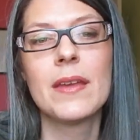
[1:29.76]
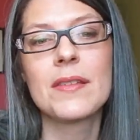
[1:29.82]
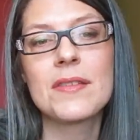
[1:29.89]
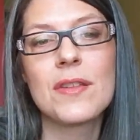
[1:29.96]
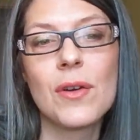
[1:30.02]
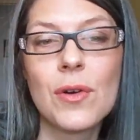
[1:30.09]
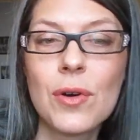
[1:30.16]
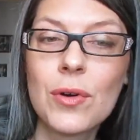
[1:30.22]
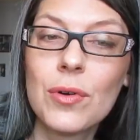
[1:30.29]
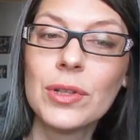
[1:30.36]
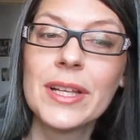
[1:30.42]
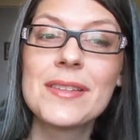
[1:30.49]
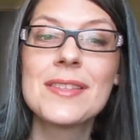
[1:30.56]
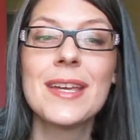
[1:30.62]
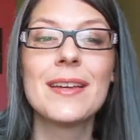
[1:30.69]
So
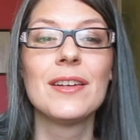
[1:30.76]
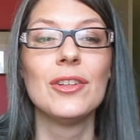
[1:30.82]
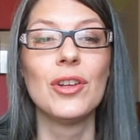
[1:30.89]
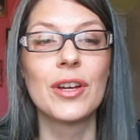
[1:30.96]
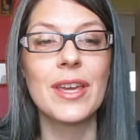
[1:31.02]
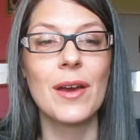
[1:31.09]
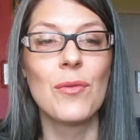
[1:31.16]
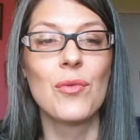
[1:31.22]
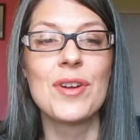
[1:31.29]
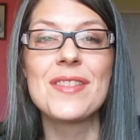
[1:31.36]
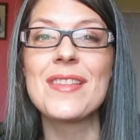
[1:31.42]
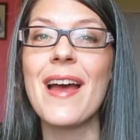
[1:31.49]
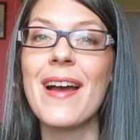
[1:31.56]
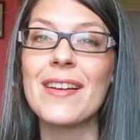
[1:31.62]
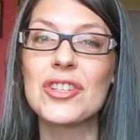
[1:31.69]
let's take a look at
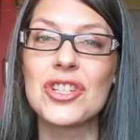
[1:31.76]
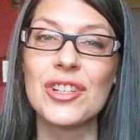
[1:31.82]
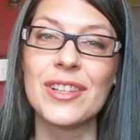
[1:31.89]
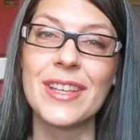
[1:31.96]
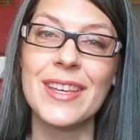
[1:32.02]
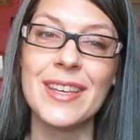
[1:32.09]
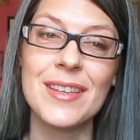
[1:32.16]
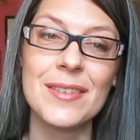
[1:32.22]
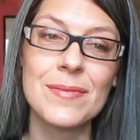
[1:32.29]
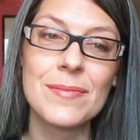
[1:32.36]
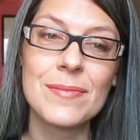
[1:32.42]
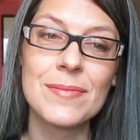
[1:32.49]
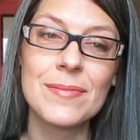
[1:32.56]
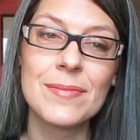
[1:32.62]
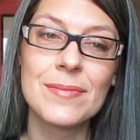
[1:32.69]
what's actually
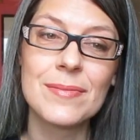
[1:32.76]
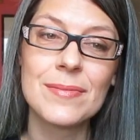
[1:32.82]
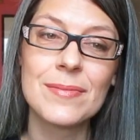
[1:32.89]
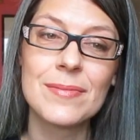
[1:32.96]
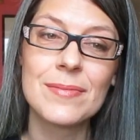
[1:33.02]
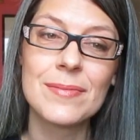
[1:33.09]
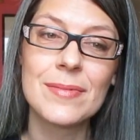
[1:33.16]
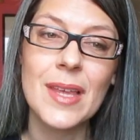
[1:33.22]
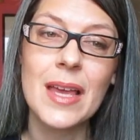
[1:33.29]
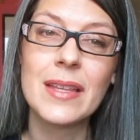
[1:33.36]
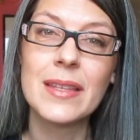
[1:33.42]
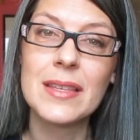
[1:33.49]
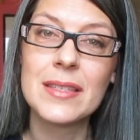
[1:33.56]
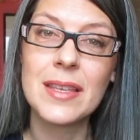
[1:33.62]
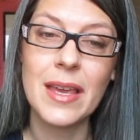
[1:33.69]

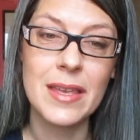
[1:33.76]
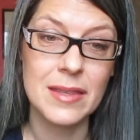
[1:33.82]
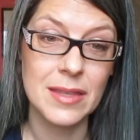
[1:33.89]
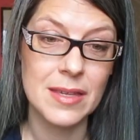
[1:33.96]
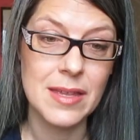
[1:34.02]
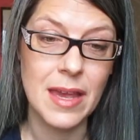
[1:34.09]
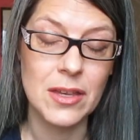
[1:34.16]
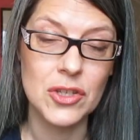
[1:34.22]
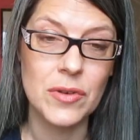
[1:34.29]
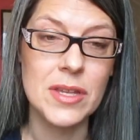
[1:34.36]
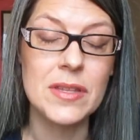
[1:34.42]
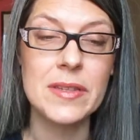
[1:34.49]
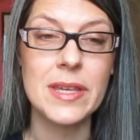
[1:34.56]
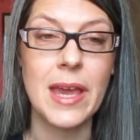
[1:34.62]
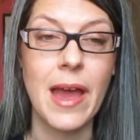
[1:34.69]
in these
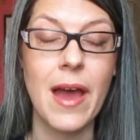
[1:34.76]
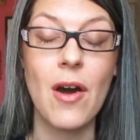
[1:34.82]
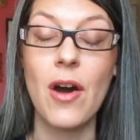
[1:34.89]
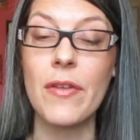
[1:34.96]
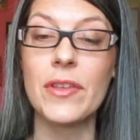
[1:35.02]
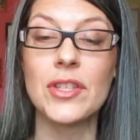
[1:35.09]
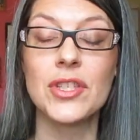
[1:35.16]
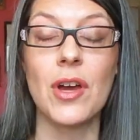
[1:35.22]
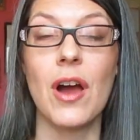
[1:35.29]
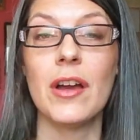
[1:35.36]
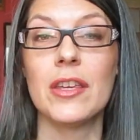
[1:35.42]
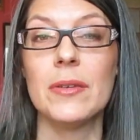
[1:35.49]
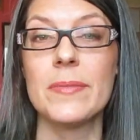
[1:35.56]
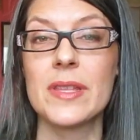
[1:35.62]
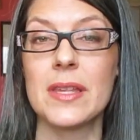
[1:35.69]
entries. Is he, all the
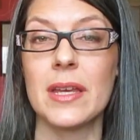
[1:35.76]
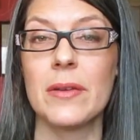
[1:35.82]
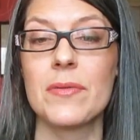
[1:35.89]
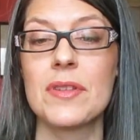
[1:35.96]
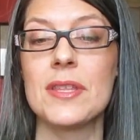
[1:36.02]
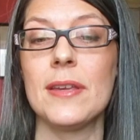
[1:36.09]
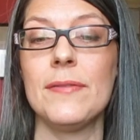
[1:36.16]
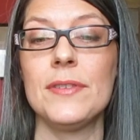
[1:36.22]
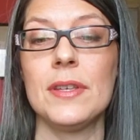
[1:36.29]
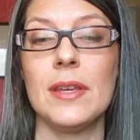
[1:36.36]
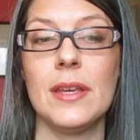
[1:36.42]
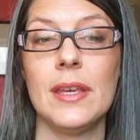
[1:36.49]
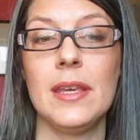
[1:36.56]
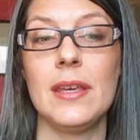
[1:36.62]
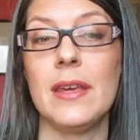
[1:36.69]
documents that he received,
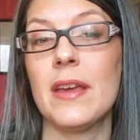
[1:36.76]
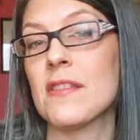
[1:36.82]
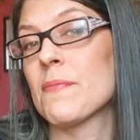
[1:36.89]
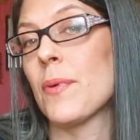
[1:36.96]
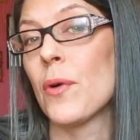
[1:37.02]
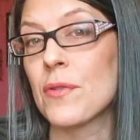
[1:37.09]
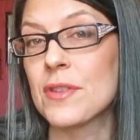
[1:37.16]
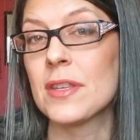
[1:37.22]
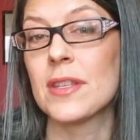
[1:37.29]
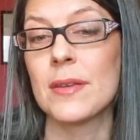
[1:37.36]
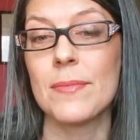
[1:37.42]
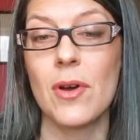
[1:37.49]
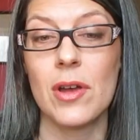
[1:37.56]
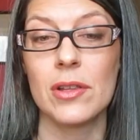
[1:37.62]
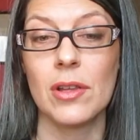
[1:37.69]
he has posted
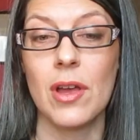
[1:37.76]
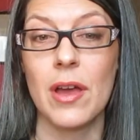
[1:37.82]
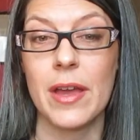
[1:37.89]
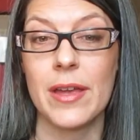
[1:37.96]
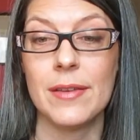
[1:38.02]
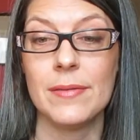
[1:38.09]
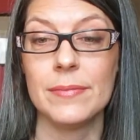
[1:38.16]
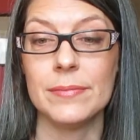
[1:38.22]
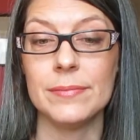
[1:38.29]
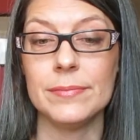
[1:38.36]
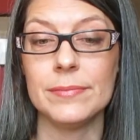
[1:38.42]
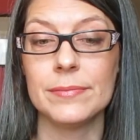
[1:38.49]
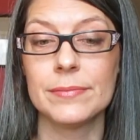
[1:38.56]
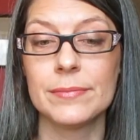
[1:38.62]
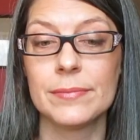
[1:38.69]
them online.
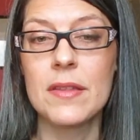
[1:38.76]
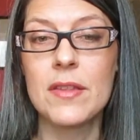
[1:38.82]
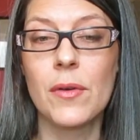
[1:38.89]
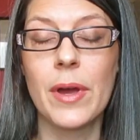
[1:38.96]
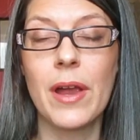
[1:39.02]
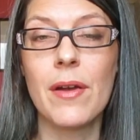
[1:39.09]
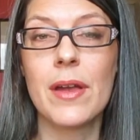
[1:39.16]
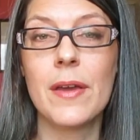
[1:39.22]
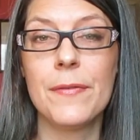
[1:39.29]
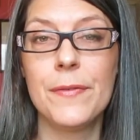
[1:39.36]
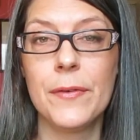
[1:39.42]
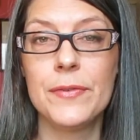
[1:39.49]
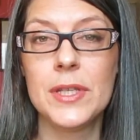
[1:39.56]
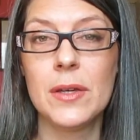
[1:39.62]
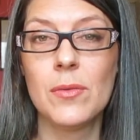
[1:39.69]
So Area
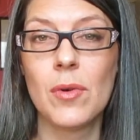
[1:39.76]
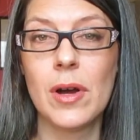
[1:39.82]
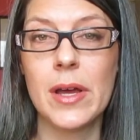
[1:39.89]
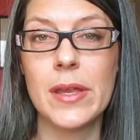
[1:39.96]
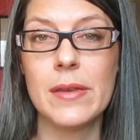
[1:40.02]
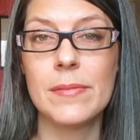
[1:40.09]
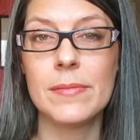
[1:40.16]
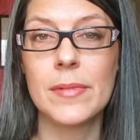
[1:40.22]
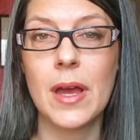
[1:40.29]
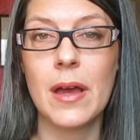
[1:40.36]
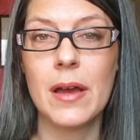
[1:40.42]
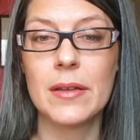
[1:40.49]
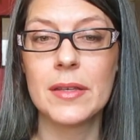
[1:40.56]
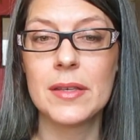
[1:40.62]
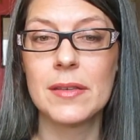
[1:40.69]
51,
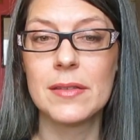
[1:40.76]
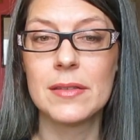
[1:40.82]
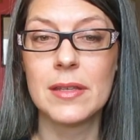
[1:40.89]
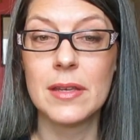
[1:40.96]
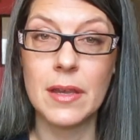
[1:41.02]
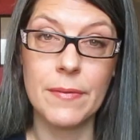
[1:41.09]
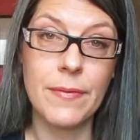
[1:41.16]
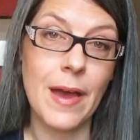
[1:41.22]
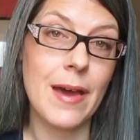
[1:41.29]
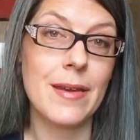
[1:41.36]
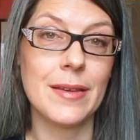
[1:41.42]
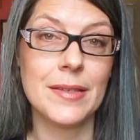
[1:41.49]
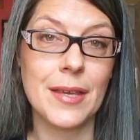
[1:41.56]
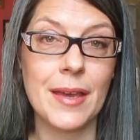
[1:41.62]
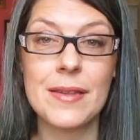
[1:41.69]
this is the
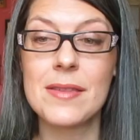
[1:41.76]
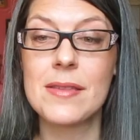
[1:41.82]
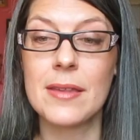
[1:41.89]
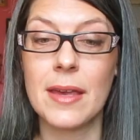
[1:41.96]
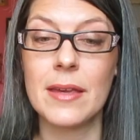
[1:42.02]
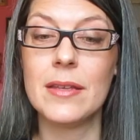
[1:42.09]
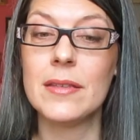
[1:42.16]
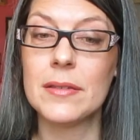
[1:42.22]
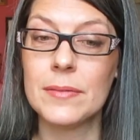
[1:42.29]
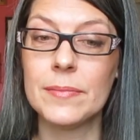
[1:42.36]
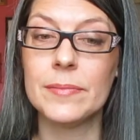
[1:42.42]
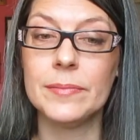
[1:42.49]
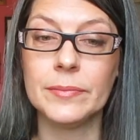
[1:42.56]
Nevada test site.